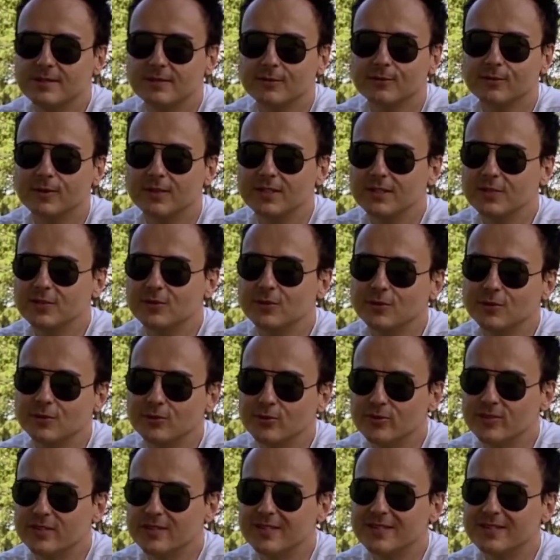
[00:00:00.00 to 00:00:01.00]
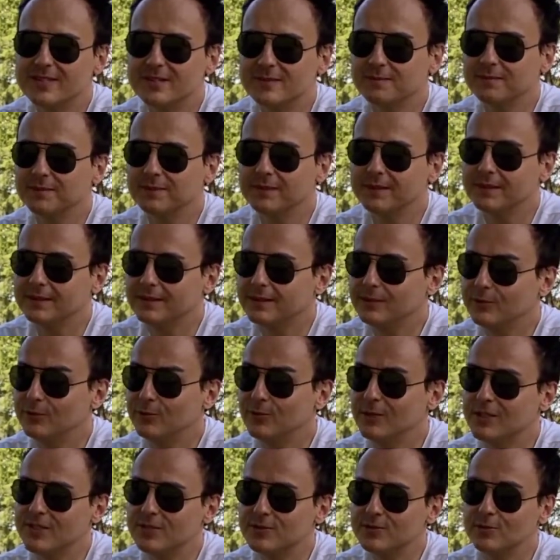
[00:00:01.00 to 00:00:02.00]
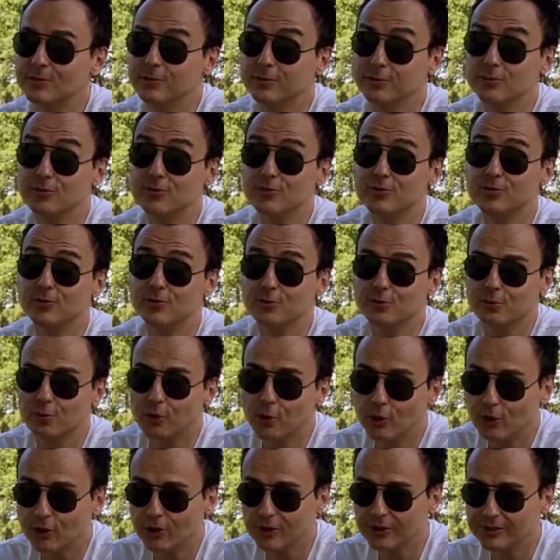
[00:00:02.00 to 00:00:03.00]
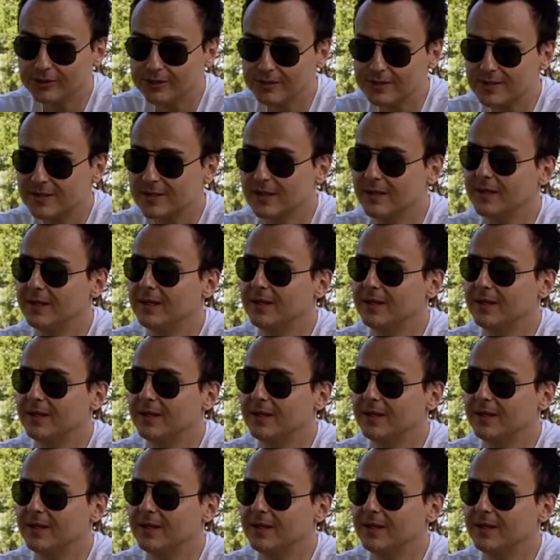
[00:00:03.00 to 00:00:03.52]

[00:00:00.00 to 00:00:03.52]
and once you lose discipline and once you lose your morals